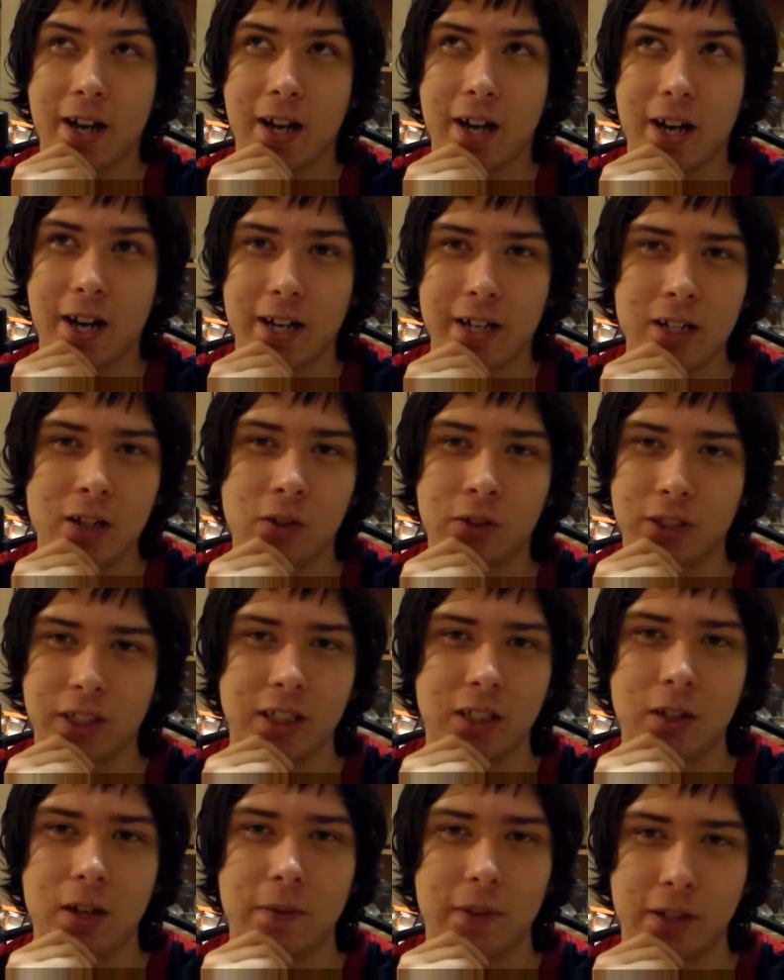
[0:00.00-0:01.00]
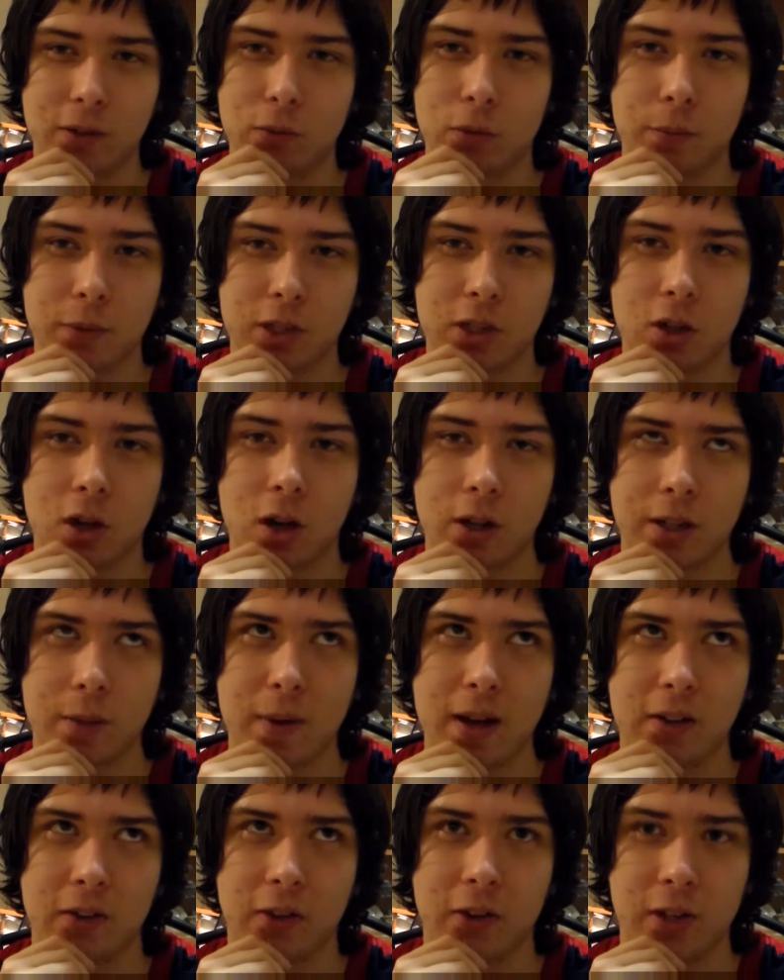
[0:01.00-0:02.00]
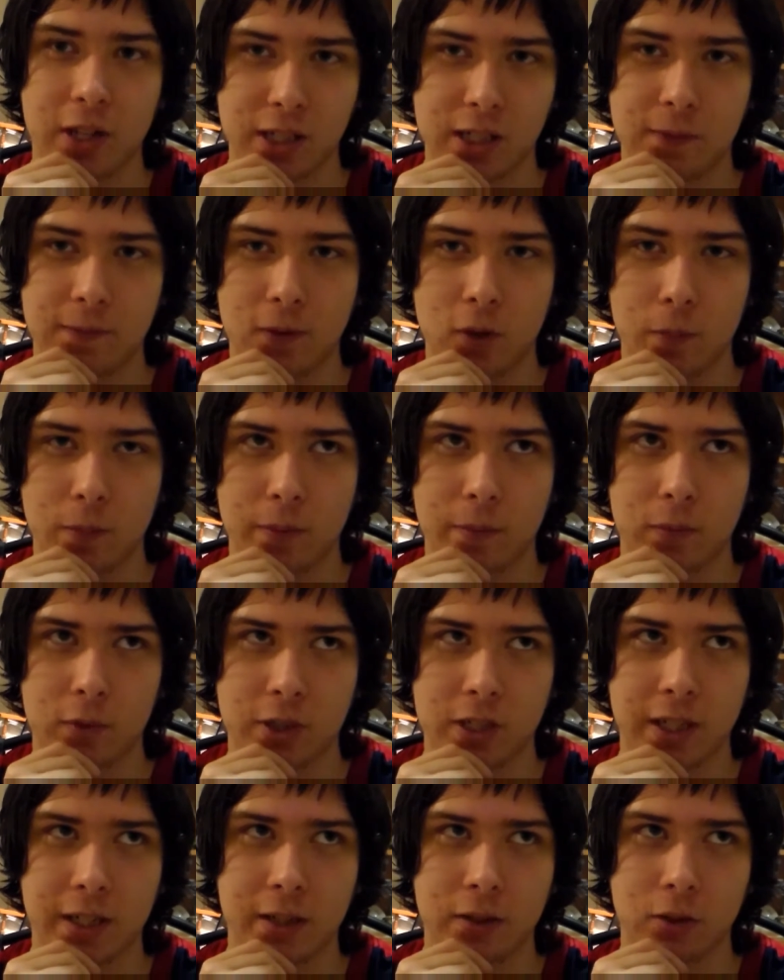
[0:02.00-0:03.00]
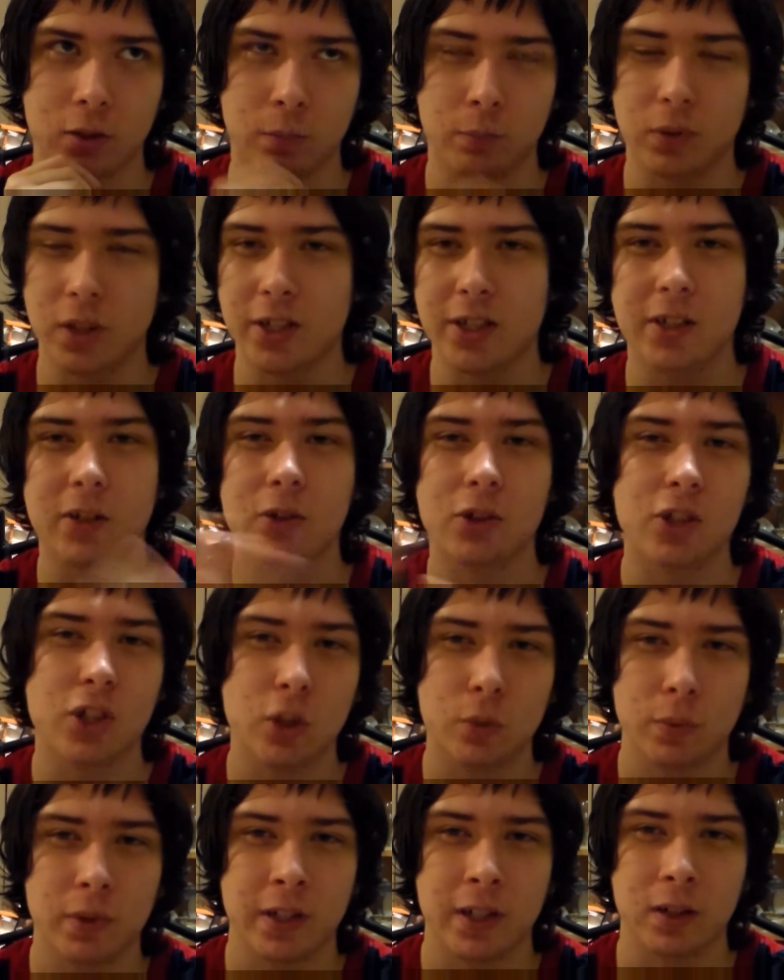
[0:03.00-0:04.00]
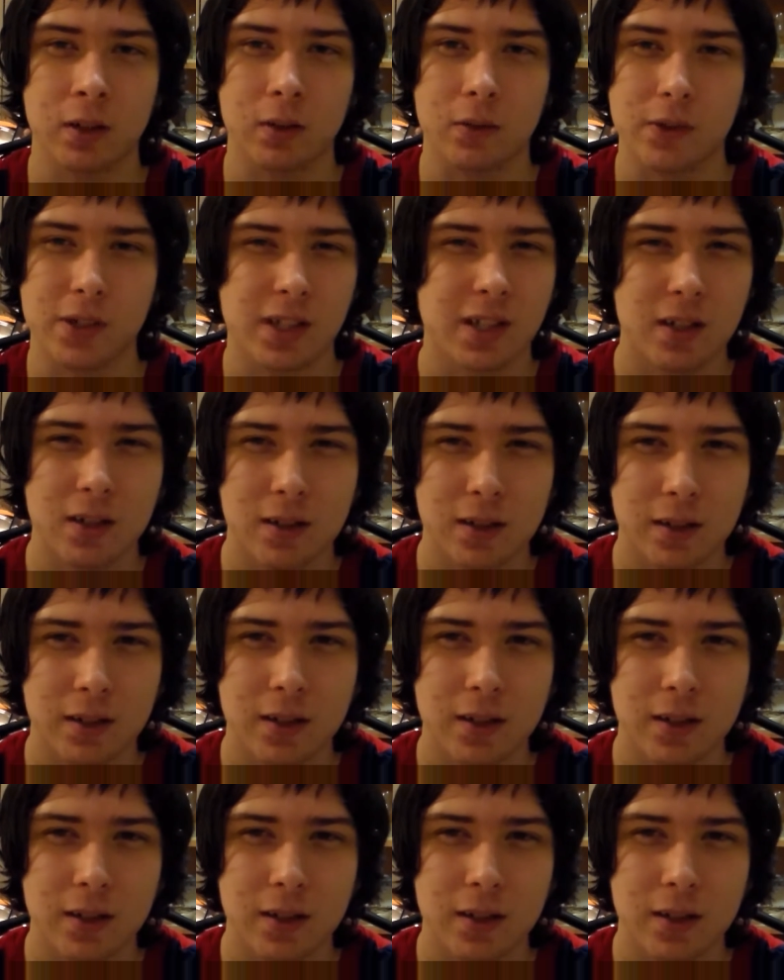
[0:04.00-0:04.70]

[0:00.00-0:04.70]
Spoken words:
I don't think you have any room to talk about this film in particular. Plus, they're superheroes.